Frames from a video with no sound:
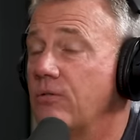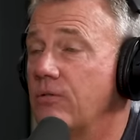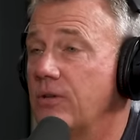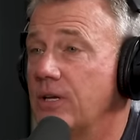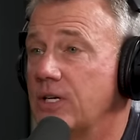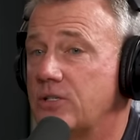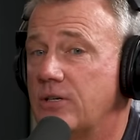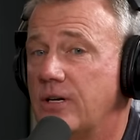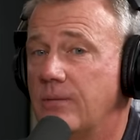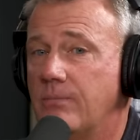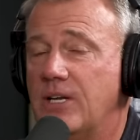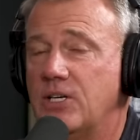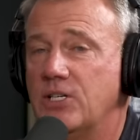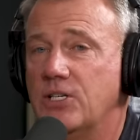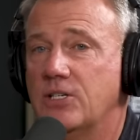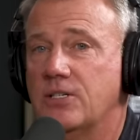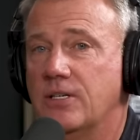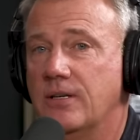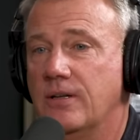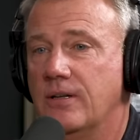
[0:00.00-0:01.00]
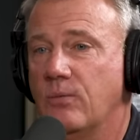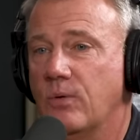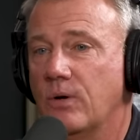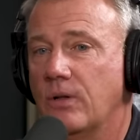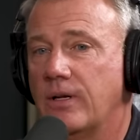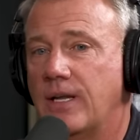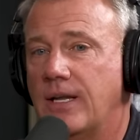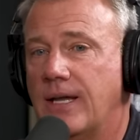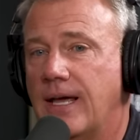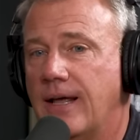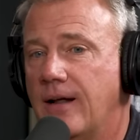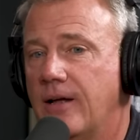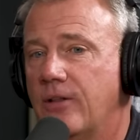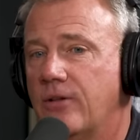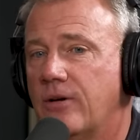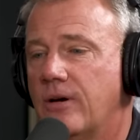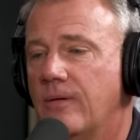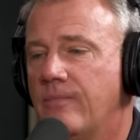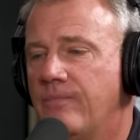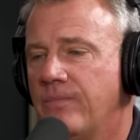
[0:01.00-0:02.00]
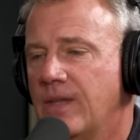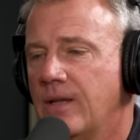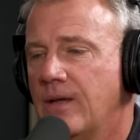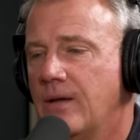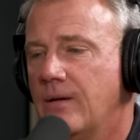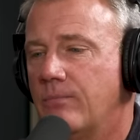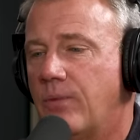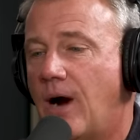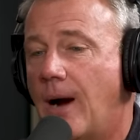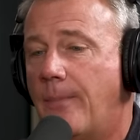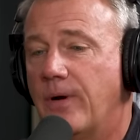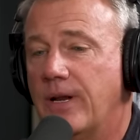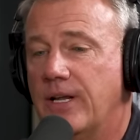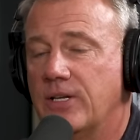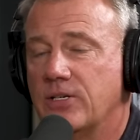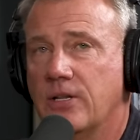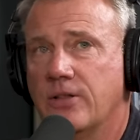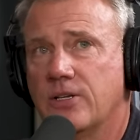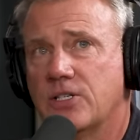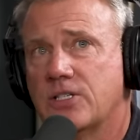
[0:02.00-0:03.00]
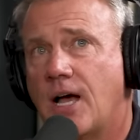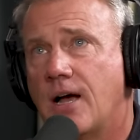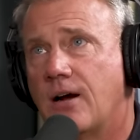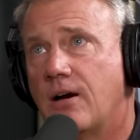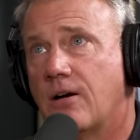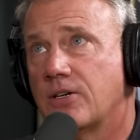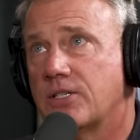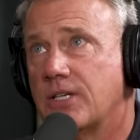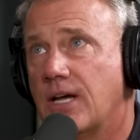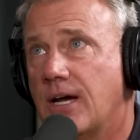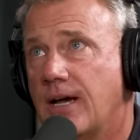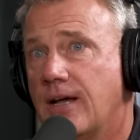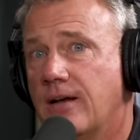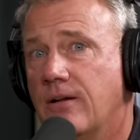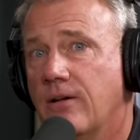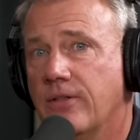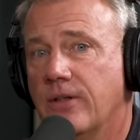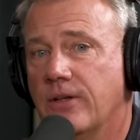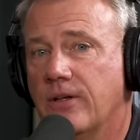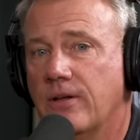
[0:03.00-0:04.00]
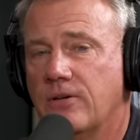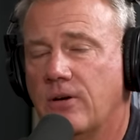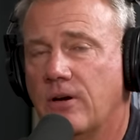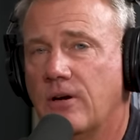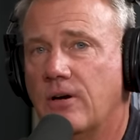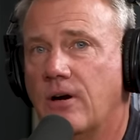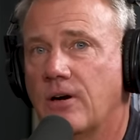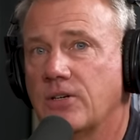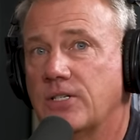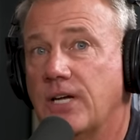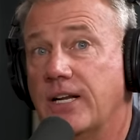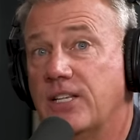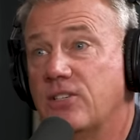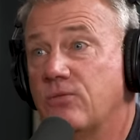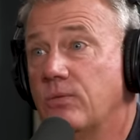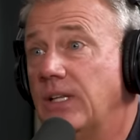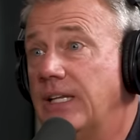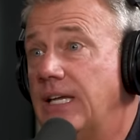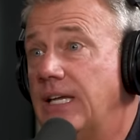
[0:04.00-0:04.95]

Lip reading: it through the Extreme Midgets. And then we're looking at other properties on the stock car side, on the dirt car side. It's